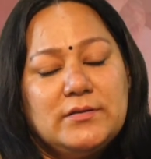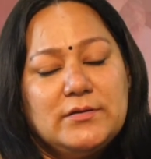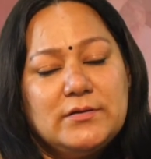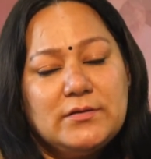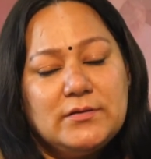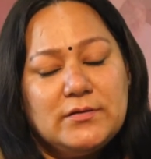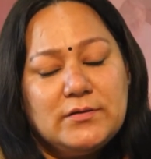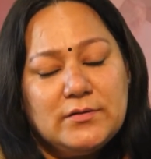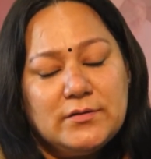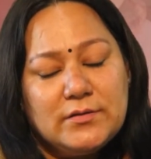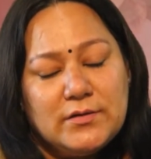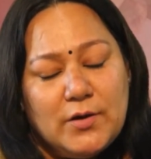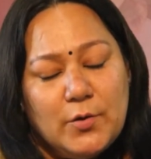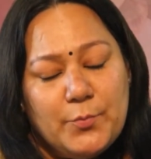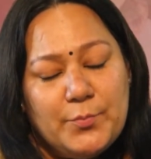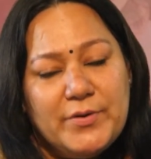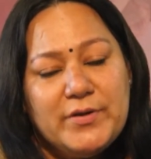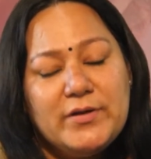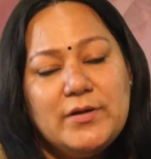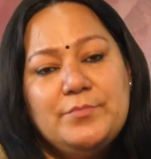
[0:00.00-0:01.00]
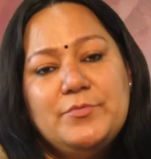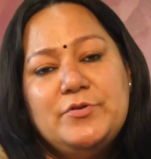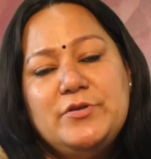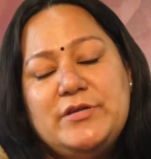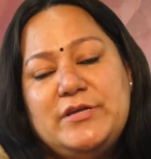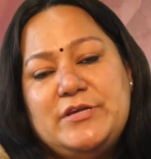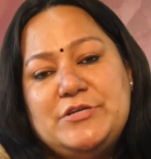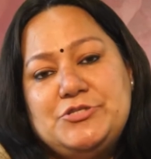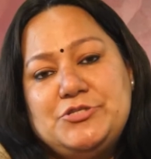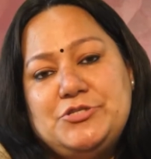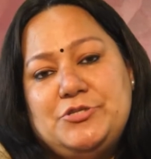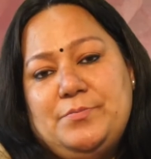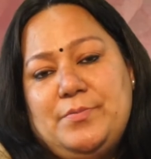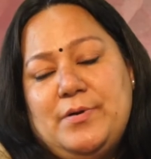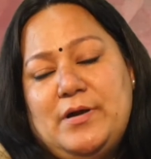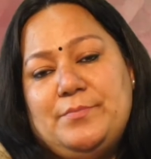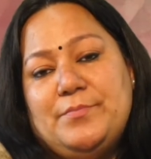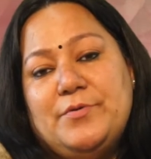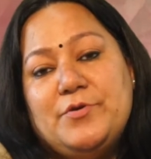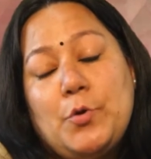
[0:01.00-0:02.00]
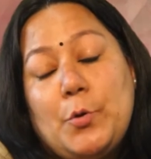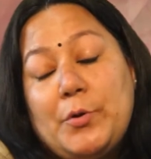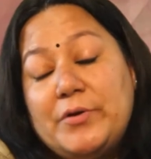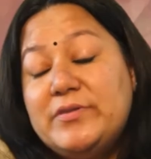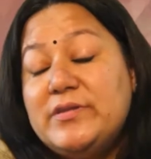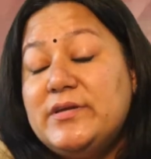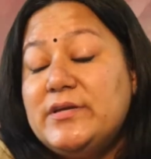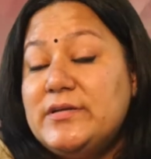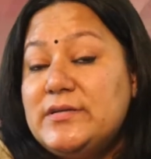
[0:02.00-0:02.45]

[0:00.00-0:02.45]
the corporate communication department or the